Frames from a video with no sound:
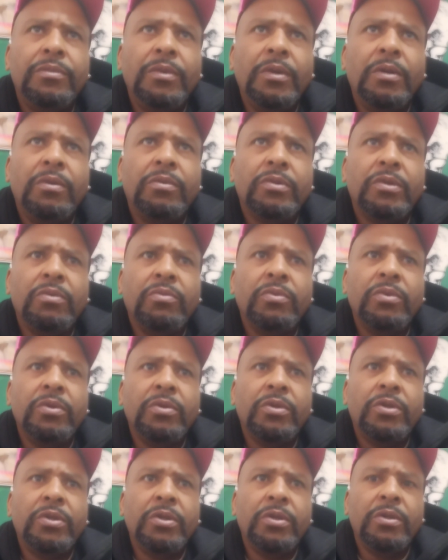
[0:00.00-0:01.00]
He on some
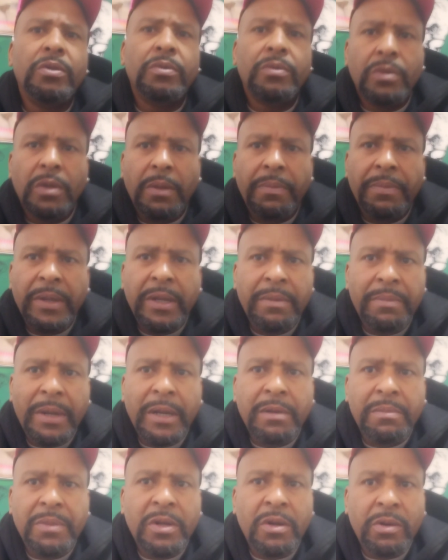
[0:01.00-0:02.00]
real shit. A man
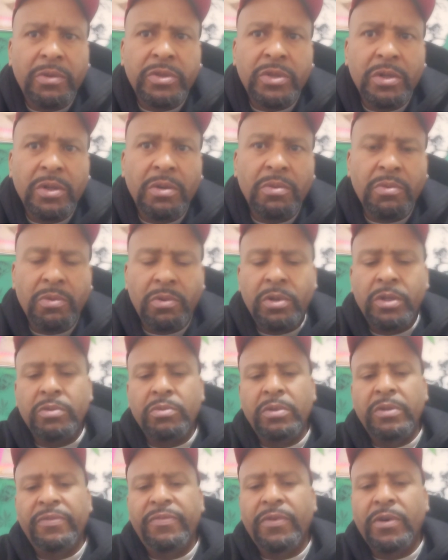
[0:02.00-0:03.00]
might have been on steroids
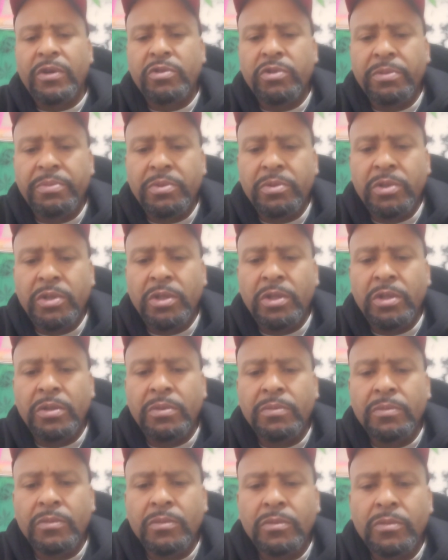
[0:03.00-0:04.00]
when he fought Triple G.
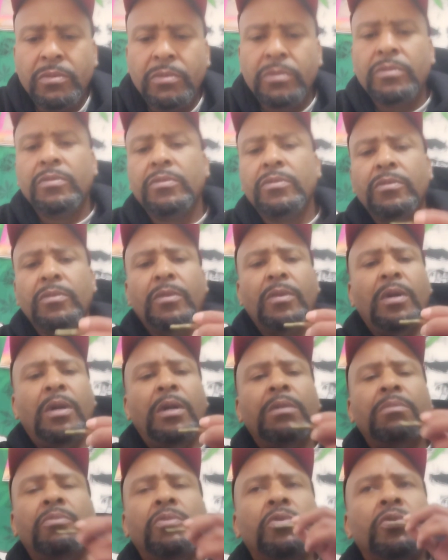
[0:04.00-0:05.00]

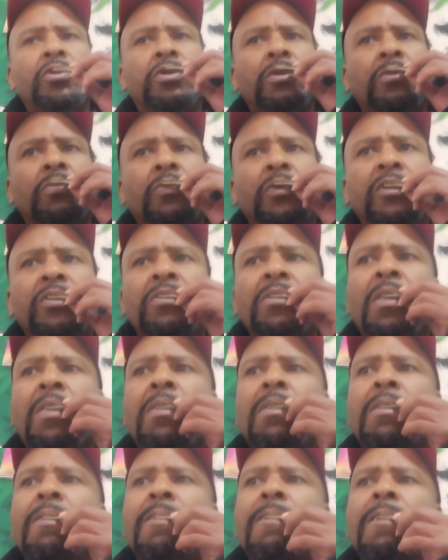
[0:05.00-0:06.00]
I ain't bullshitting with you.
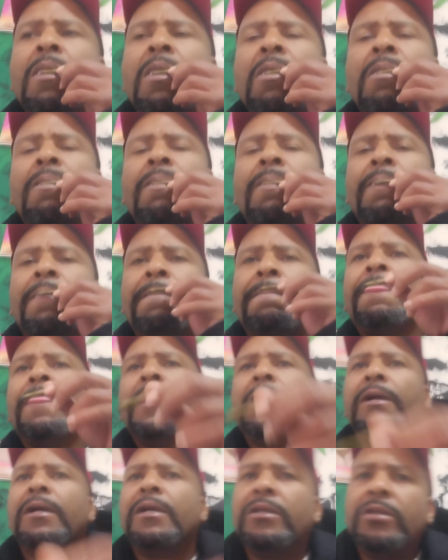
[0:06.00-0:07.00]

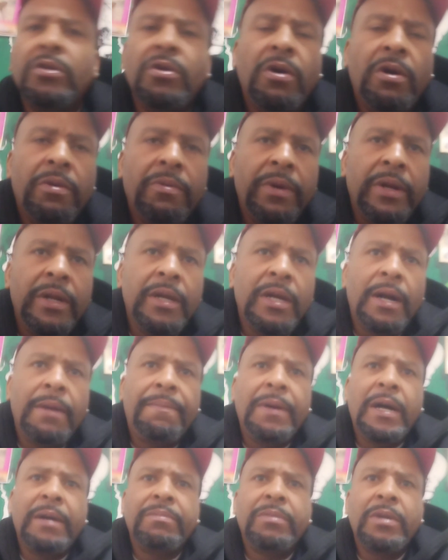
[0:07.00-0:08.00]
Because he already
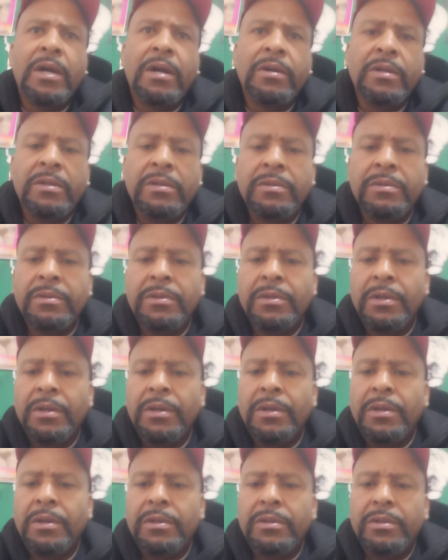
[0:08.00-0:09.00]
got popped dirty.
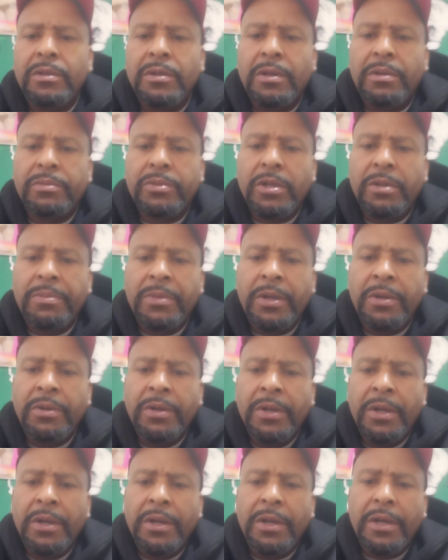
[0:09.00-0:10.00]
You know what I'm talking
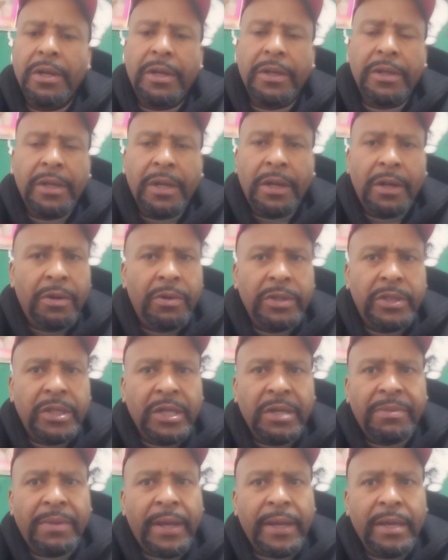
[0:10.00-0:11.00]
about? And Canelo, it
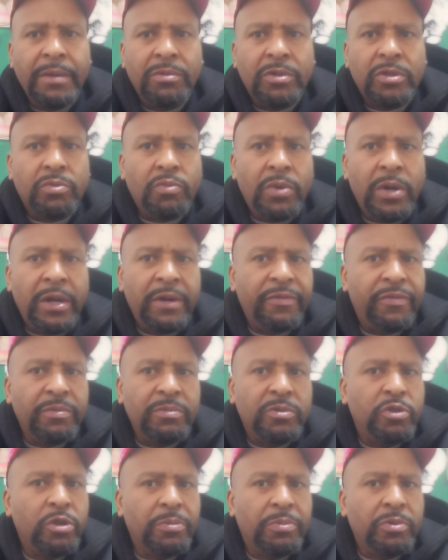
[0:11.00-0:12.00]
seemed like he was running
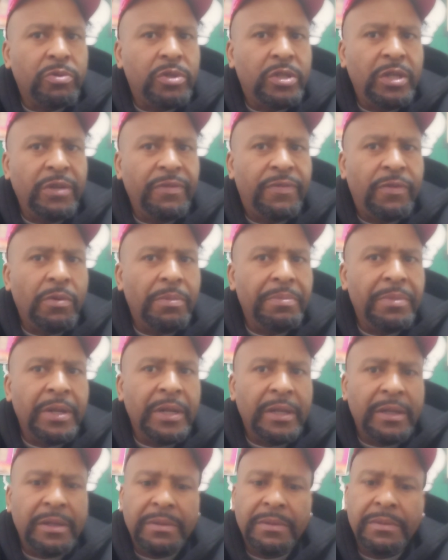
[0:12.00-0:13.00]
from Triple G for a
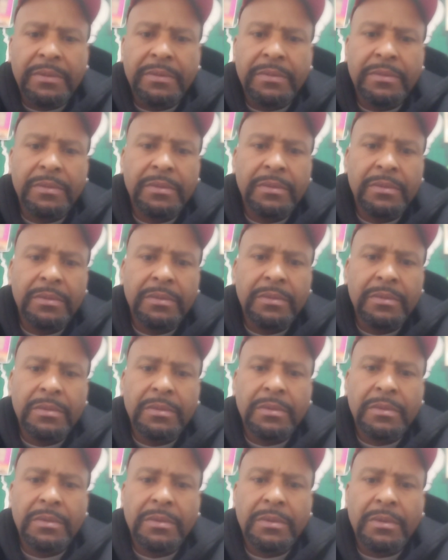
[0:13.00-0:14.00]
minute.
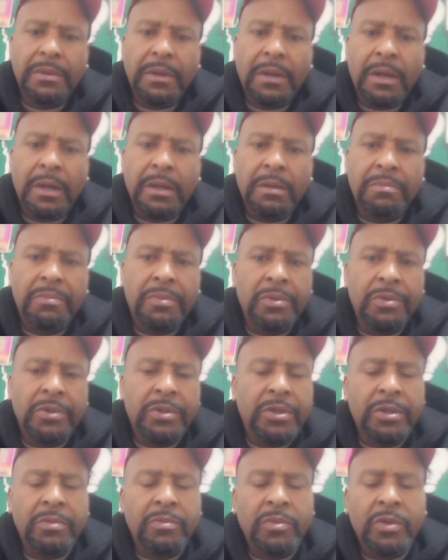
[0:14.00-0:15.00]
I ain't
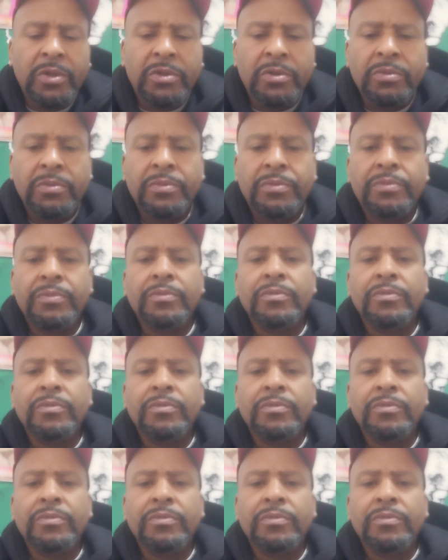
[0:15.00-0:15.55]
bullshitting with you.